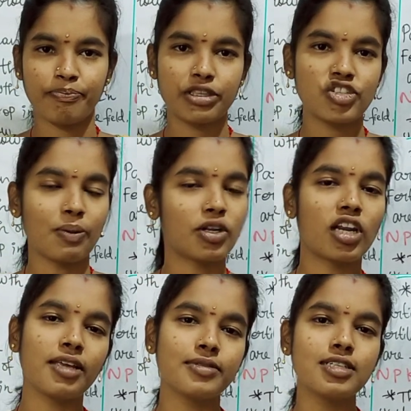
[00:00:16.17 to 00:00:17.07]
Chapter
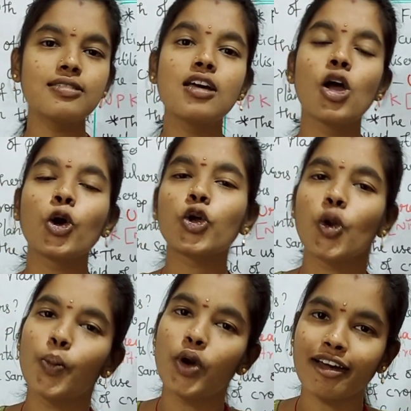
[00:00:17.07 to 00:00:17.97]
name is crop
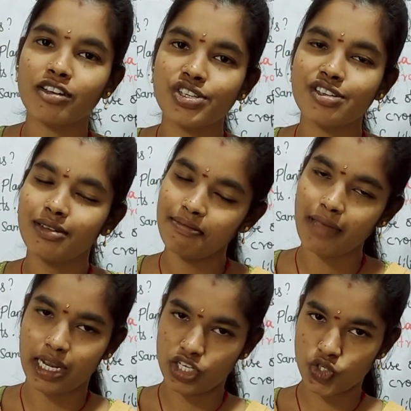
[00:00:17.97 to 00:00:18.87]
production
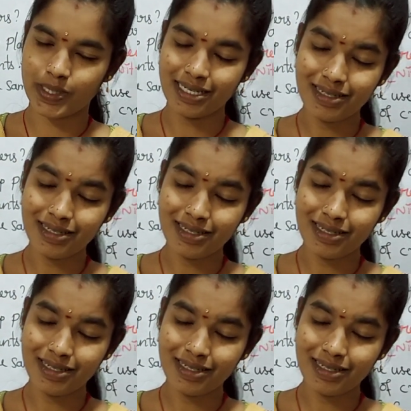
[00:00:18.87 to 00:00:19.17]
management.